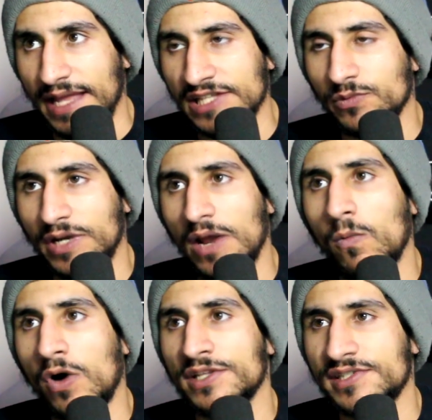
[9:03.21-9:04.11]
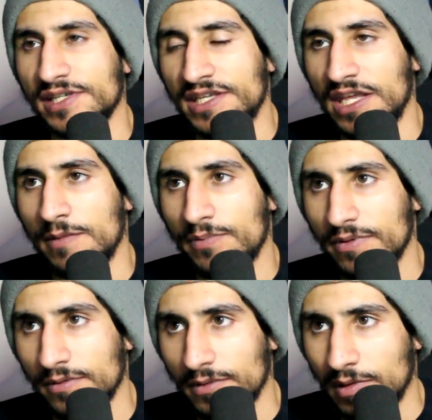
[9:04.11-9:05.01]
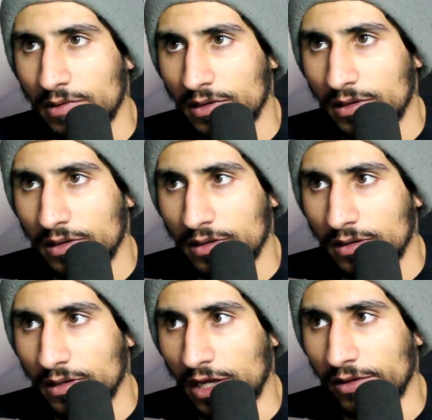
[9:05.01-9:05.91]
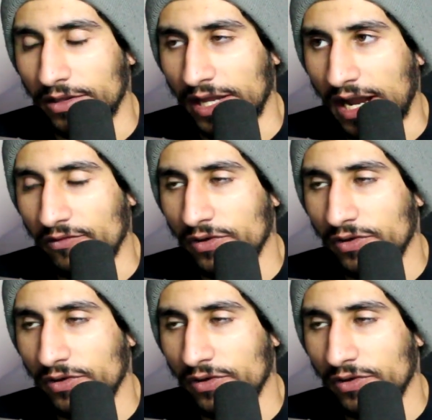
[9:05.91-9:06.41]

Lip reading: that's what I want to keep. I